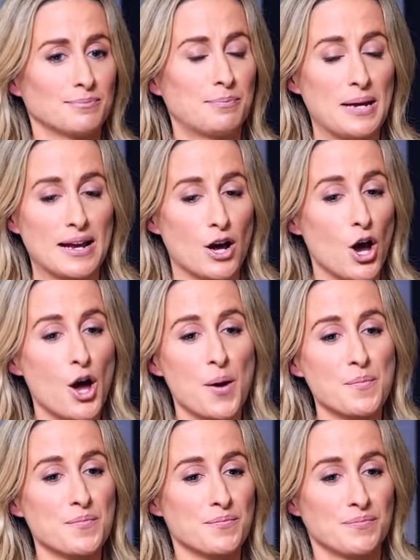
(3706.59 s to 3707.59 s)
being at
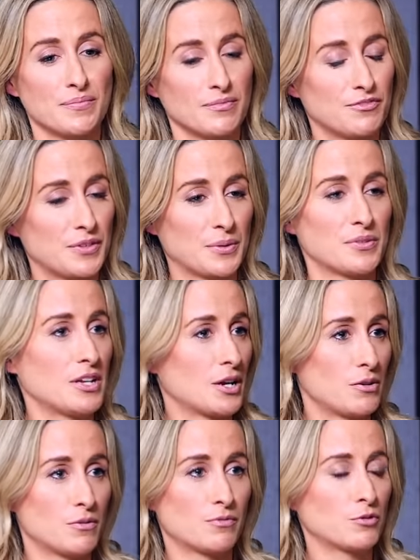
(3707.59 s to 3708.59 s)
home feel you know
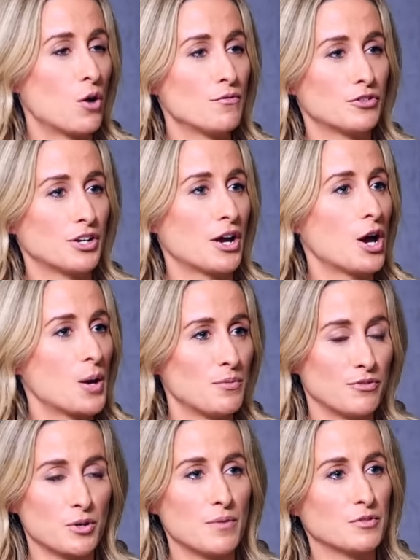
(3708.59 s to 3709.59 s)
you're confident at home you
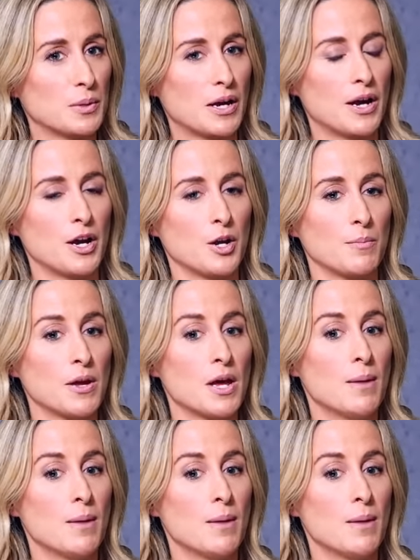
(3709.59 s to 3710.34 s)
feel comfortable at home